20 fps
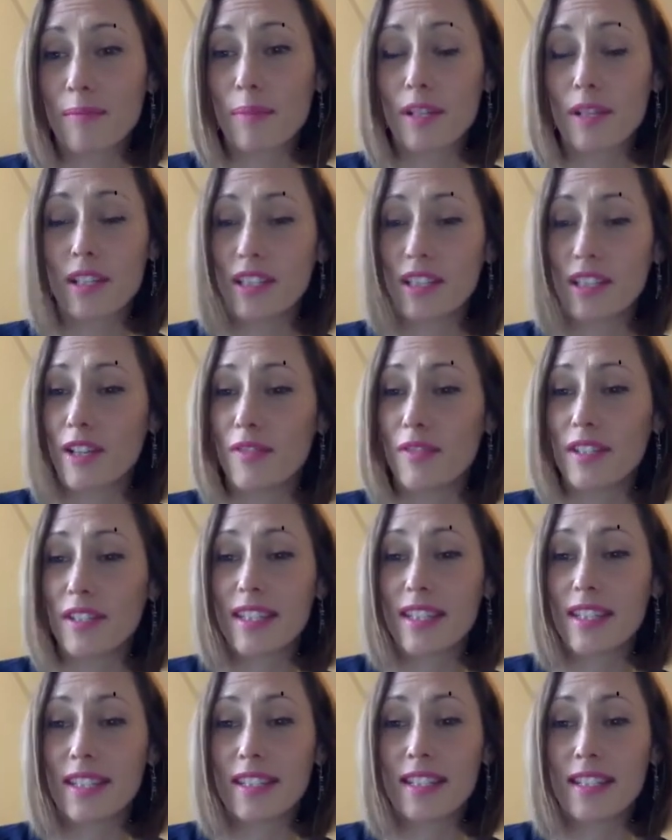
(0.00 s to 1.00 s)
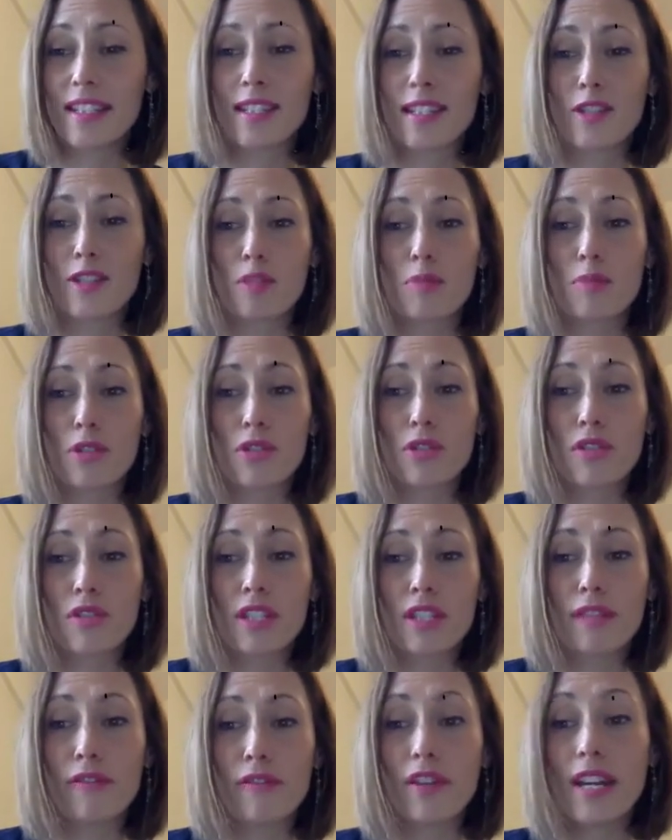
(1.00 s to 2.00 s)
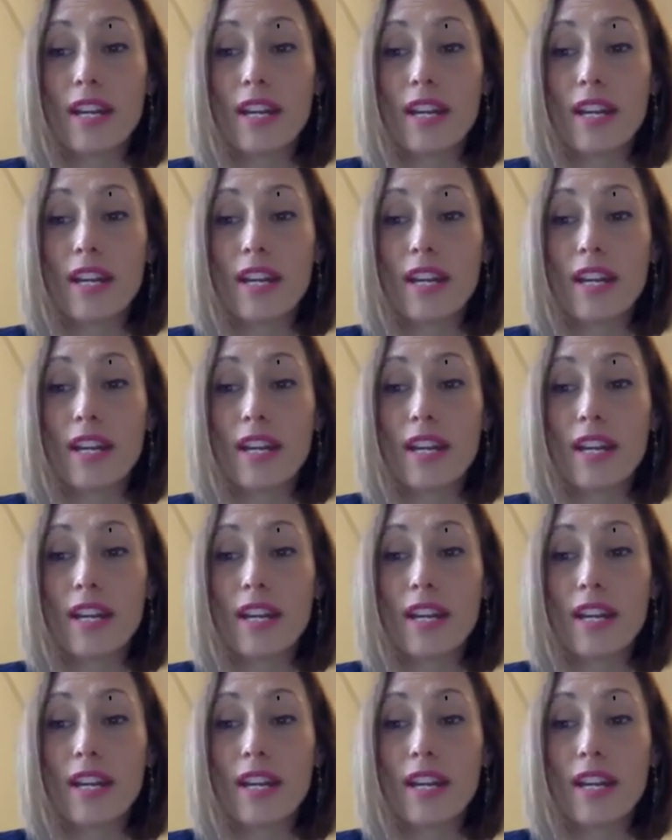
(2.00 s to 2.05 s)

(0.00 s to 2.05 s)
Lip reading: but you know, this is an opportunity for